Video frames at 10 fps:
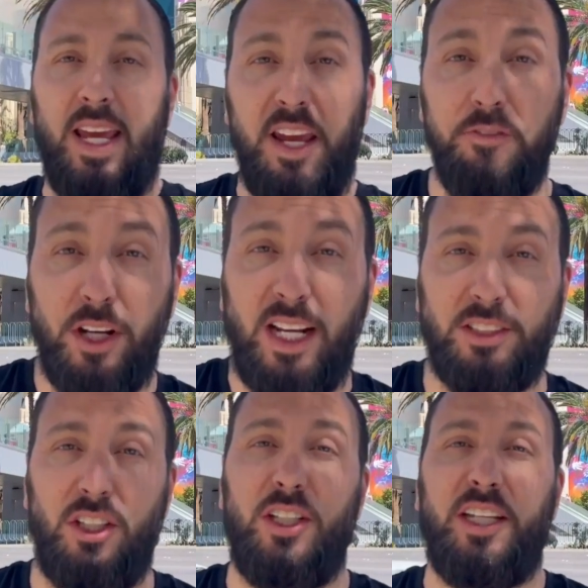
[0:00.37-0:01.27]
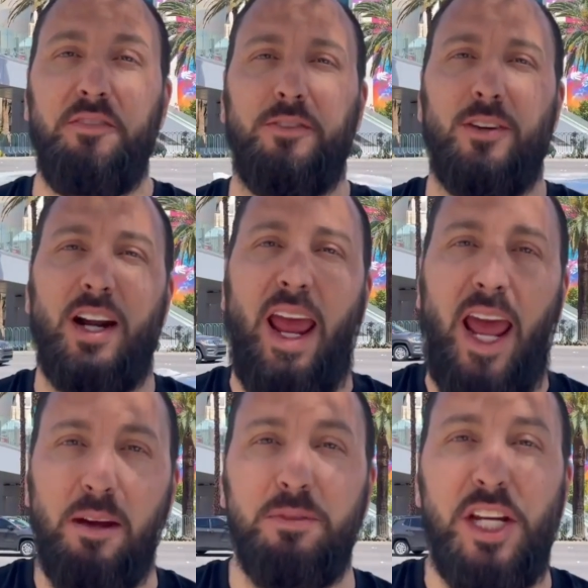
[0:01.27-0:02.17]
If you guys are looking for a
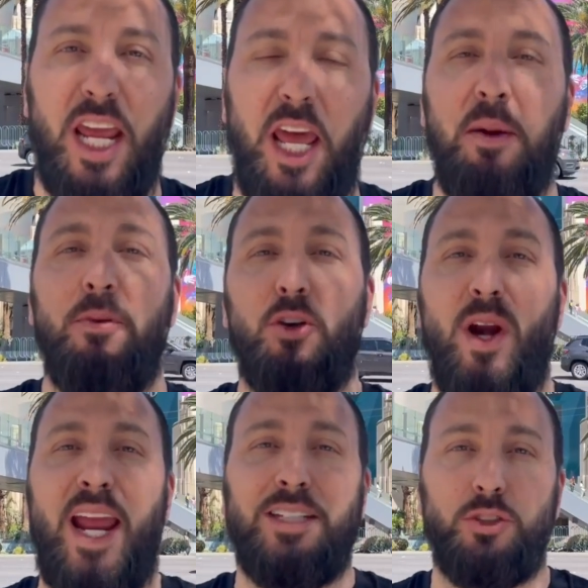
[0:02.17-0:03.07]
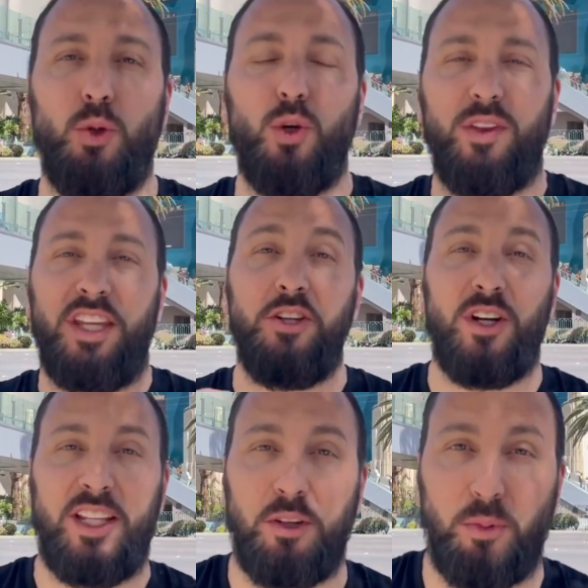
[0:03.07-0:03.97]
MGM Grand Tour, then
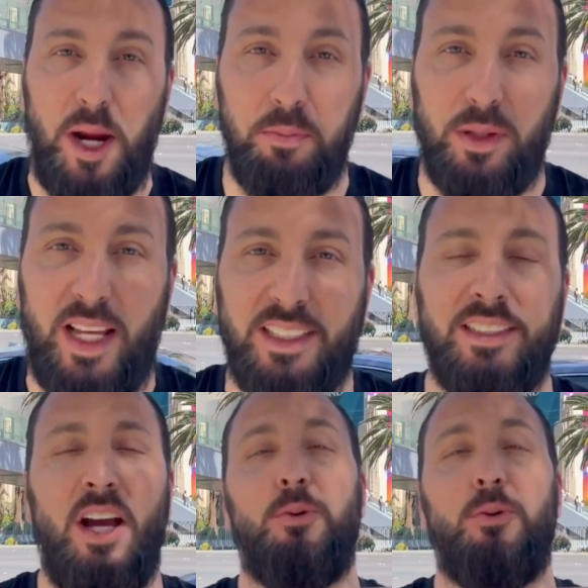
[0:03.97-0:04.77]
you're in the right place.